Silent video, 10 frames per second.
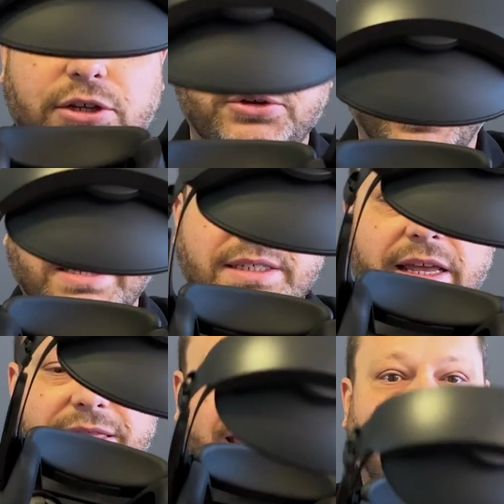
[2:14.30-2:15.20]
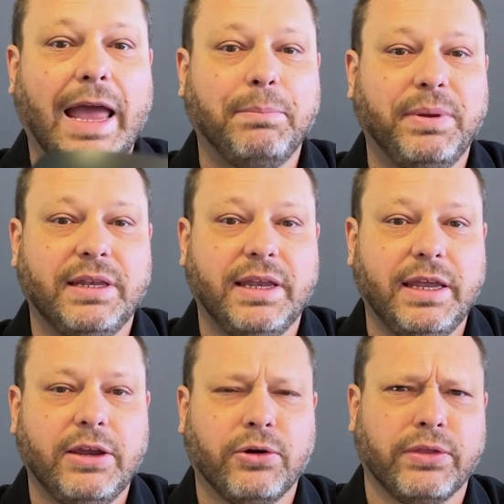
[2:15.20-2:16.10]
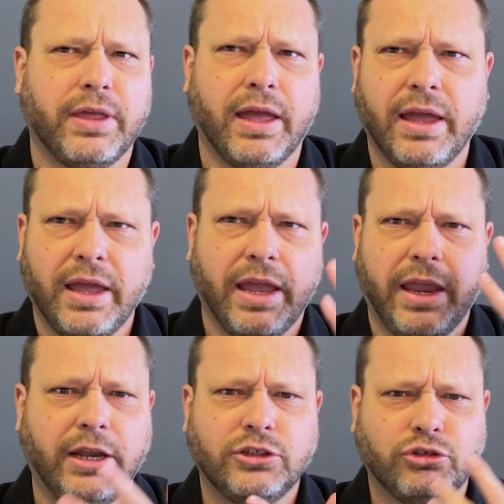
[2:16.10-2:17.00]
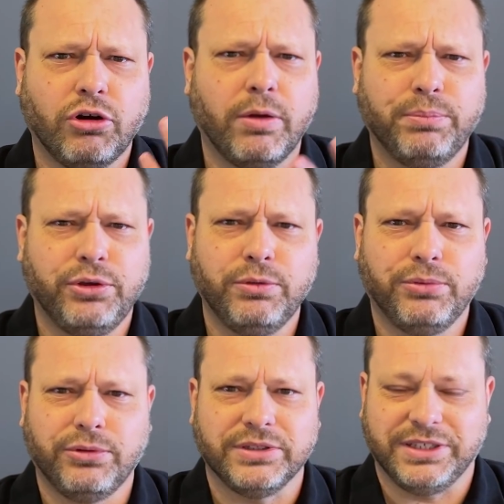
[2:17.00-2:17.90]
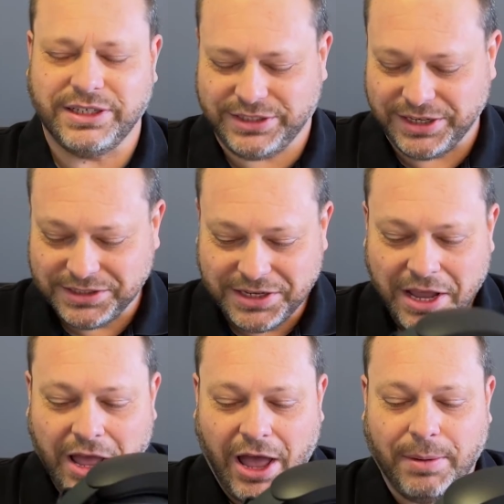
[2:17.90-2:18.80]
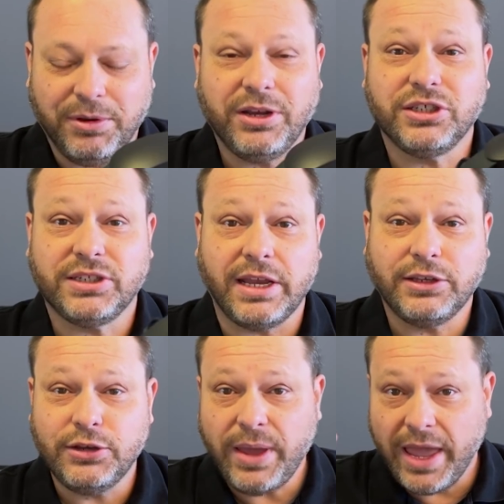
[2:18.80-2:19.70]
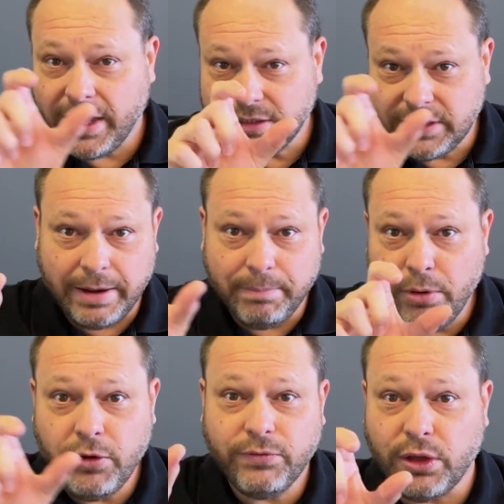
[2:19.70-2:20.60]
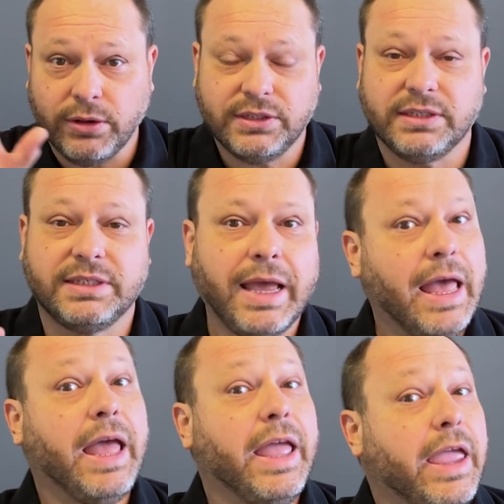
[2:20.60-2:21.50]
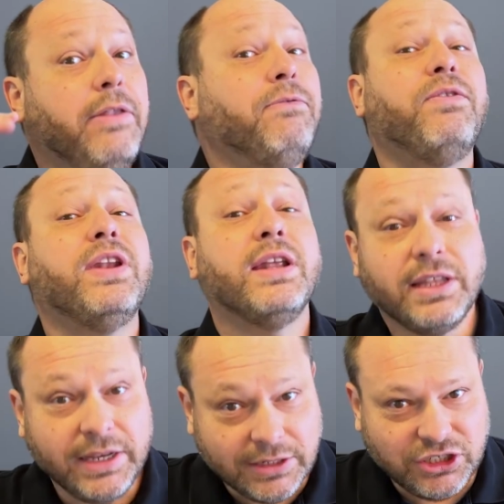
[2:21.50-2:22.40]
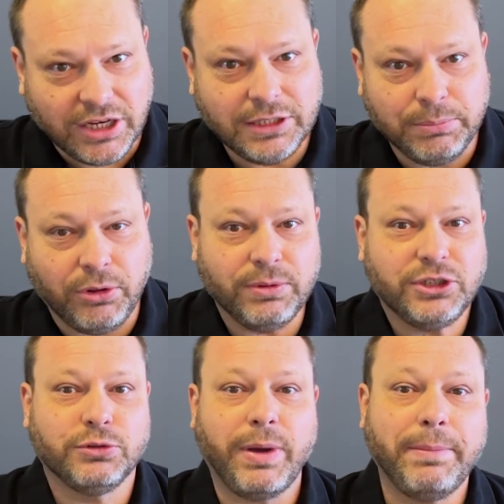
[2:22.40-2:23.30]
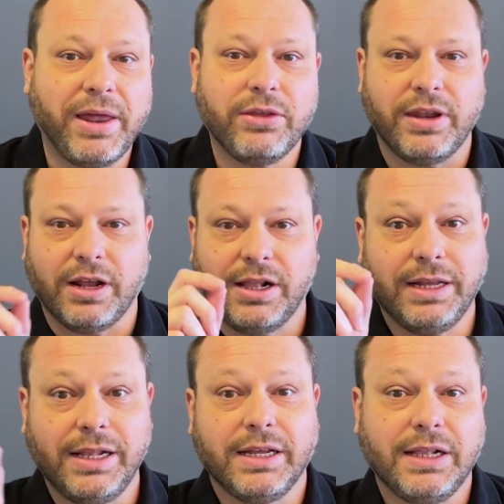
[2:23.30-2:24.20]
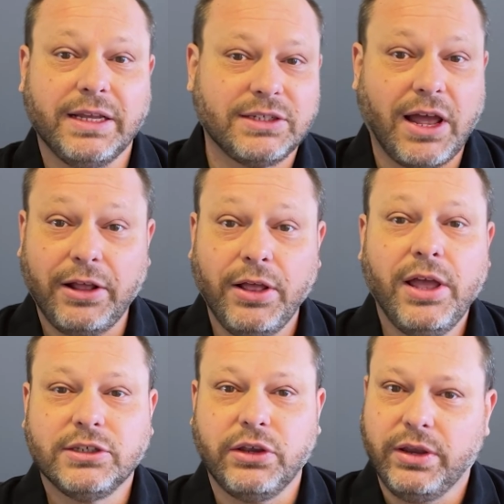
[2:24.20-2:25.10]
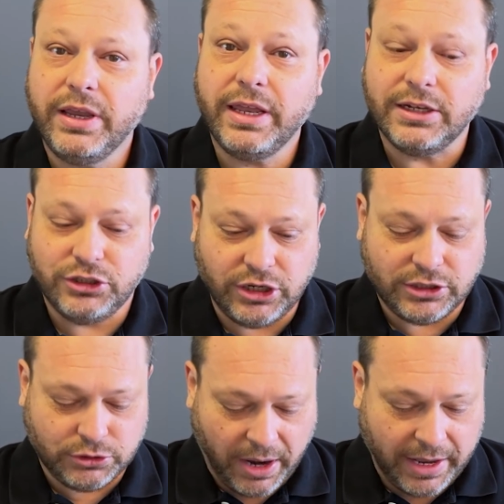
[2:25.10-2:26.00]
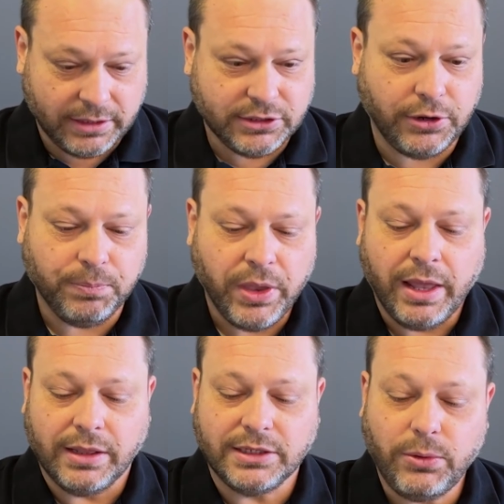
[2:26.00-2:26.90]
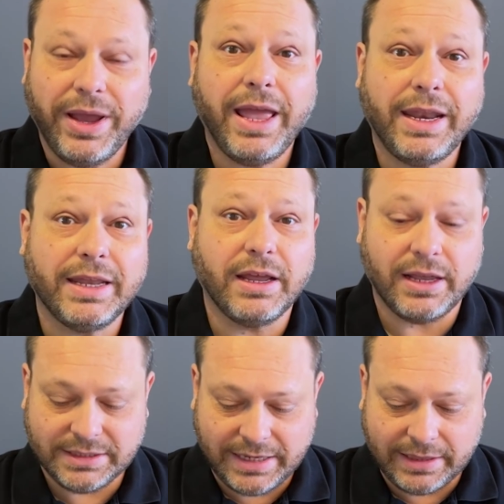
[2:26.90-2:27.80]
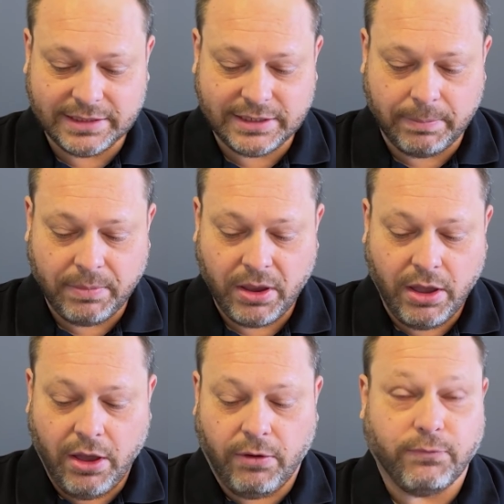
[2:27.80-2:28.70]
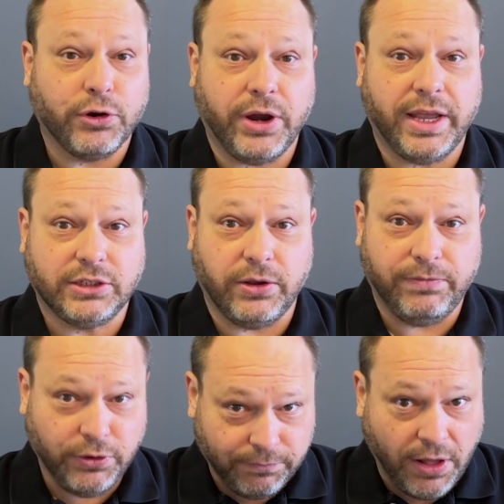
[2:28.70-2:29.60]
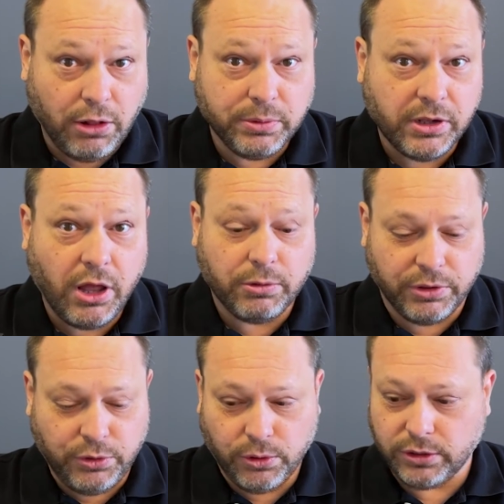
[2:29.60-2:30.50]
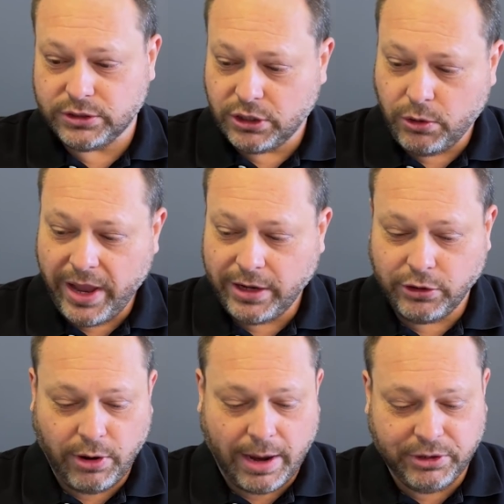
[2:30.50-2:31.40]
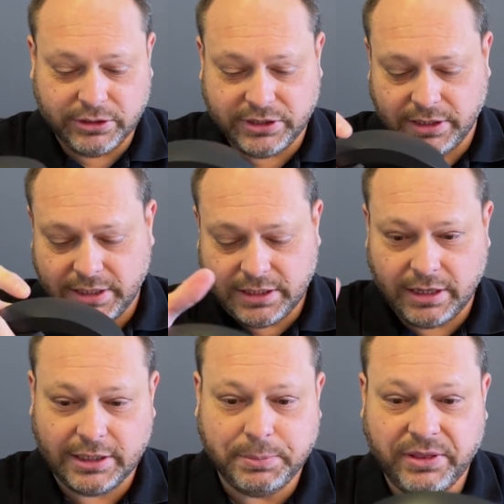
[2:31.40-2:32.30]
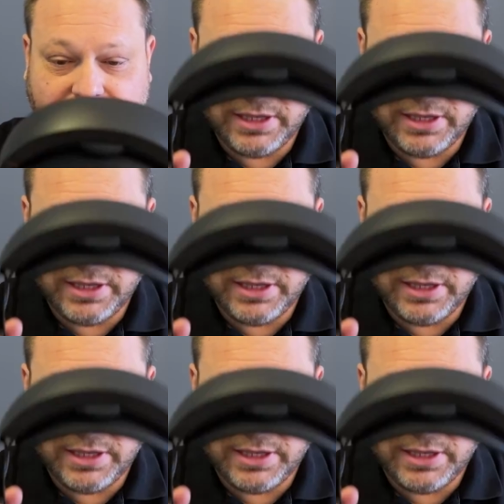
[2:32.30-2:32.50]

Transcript: to uh, set the I P D or the intrapupil distance. Um, you could just take two hands and move those. It's infinitely adjustable, which is way better than a click, click, click style, so you can get it just right. So let's go ahead and uh, set this up for your head. So if you're following along with yours, go ahead and grab yours, and let's, uh, let's put this